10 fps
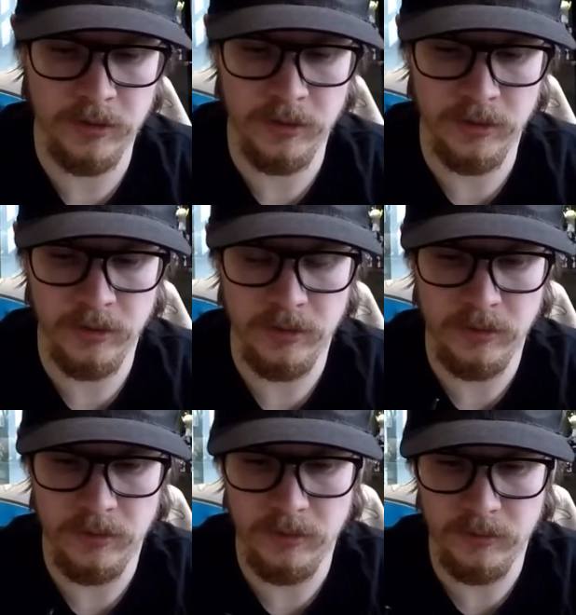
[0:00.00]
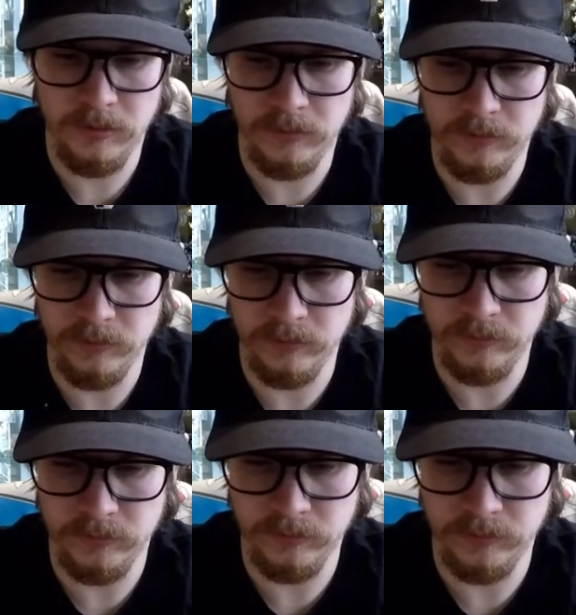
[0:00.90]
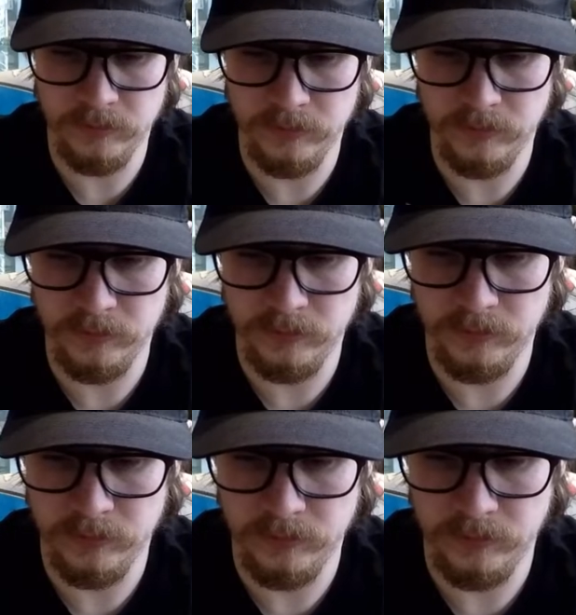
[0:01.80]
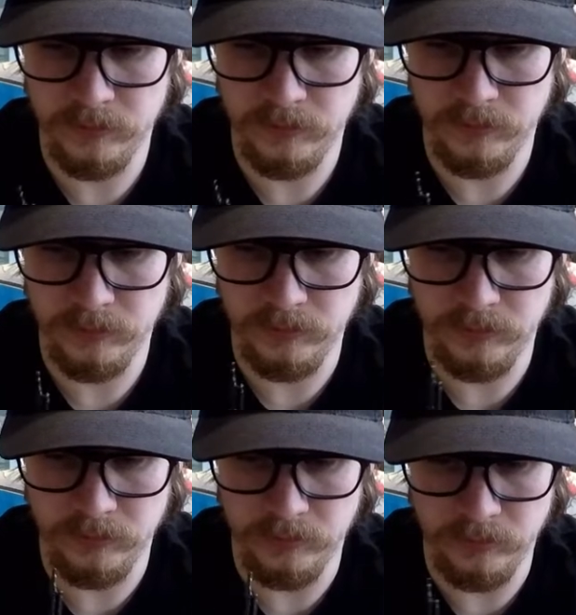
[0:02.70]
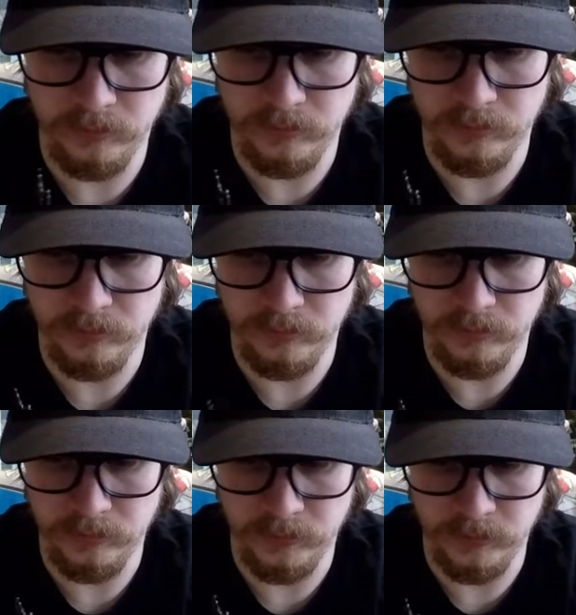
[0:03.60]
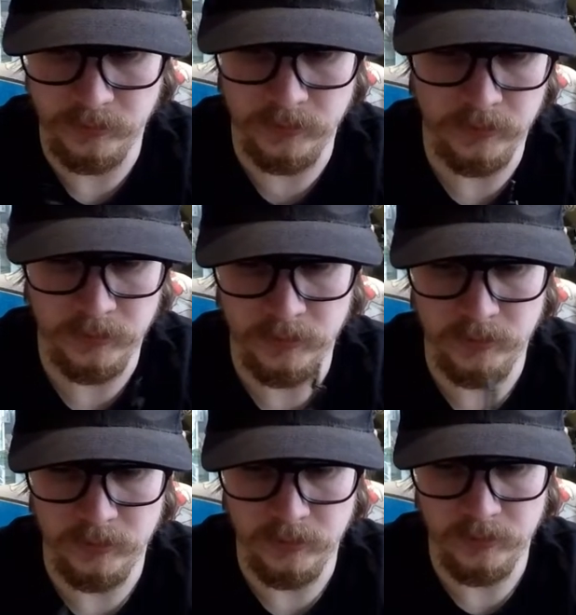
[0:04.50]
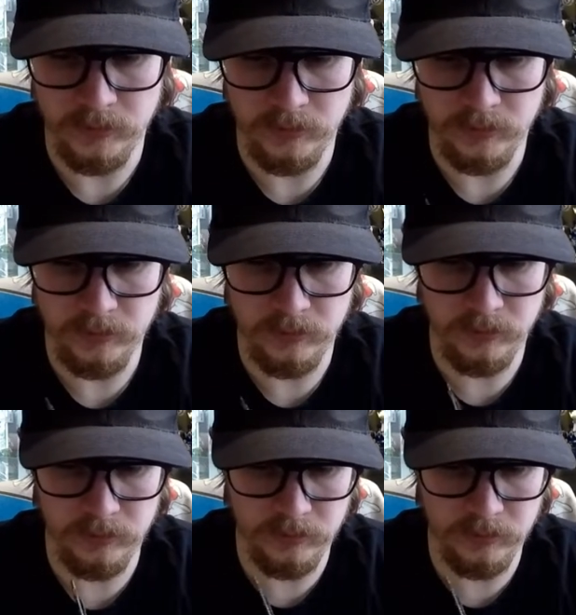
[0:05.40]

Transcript: Nobody speaks.